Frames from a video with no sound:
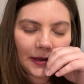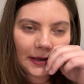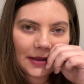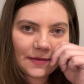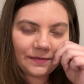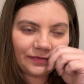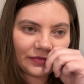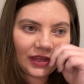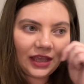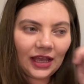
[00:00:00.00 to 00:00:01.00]
And
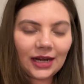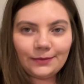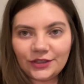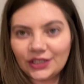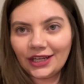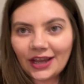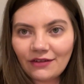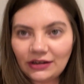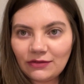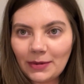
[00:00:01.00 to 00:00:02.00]
I'm just going to get
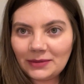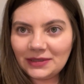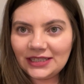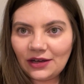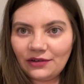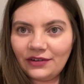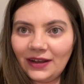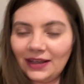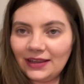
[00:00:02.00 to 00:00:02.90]
ready for bed myself,